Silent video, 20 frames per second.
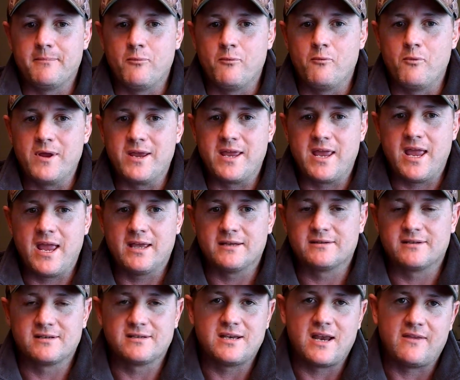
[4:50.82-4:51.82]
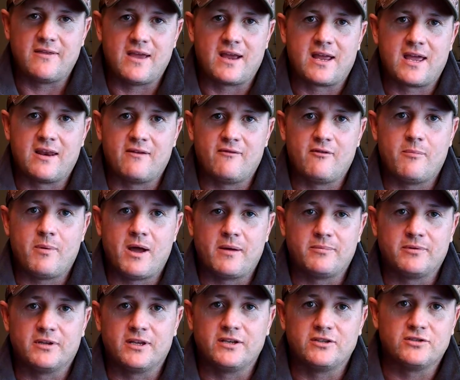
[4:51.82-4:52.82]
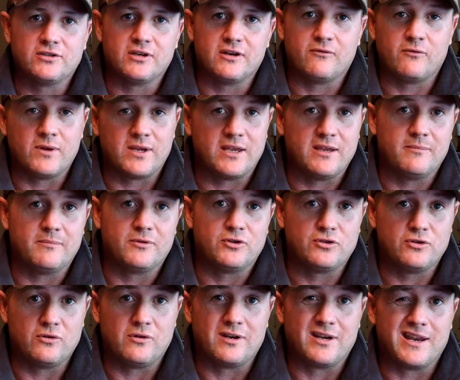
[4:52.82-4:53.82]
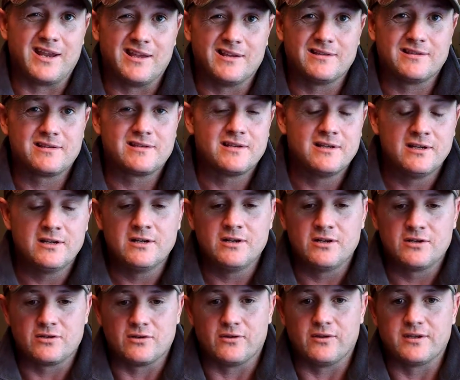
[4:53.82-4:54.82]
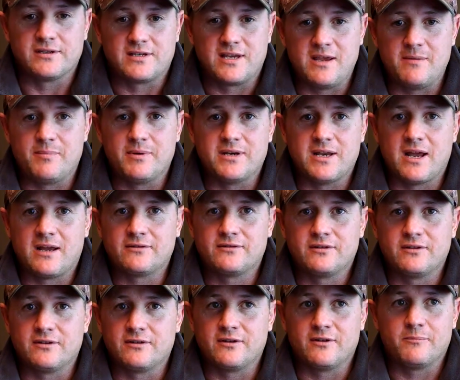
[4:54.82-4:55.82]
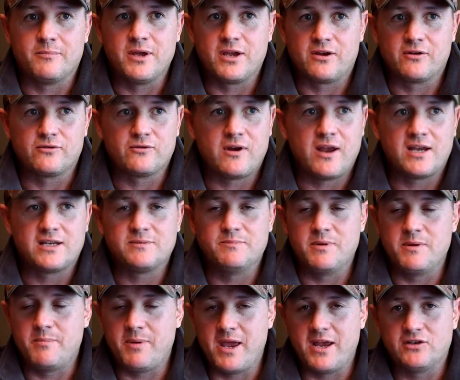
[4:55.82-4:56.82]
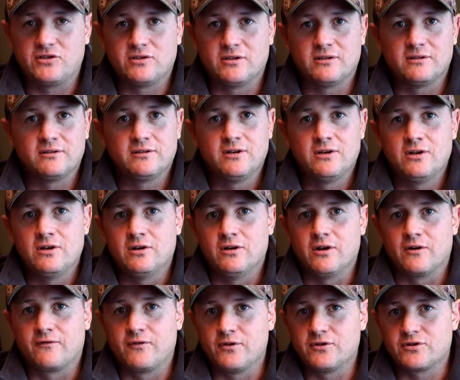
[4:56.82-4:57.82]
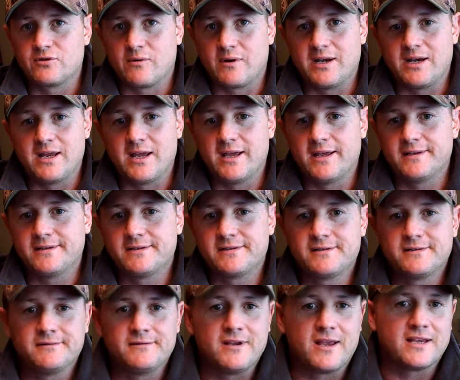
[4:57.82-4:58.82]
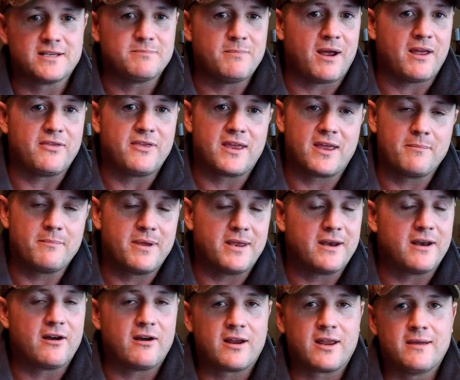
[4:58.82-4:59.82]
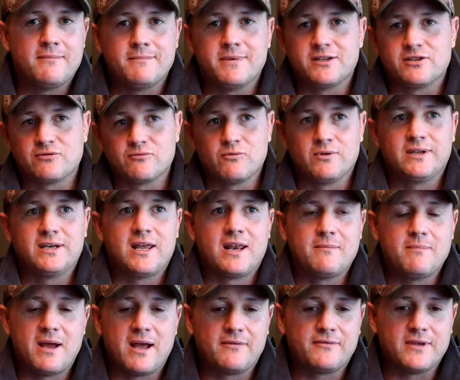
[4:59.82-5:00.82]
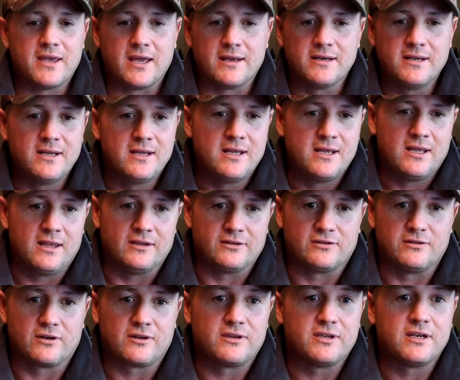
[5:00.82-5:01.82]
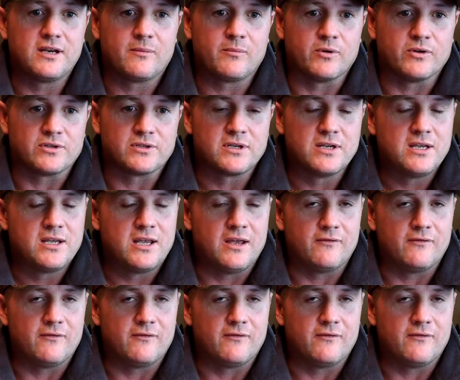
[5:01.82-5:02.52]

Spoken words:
We can't sustain that kind of a population if we keep shooting hens. So let's keep it down to pick your drakes, be patient, look for those green heads. You guys might think I'm being arrogant, but it's really not about that. let's look at the numbers.